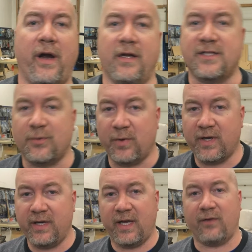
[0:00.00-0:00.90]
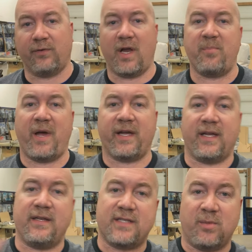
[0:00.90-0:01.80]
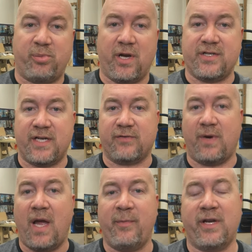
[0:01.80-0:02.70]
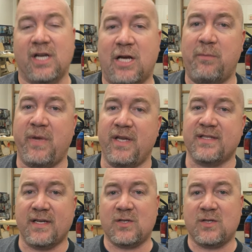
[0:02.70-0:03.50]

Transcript: All right, so we're gonna get right back into Project Ram here in a couple minutes.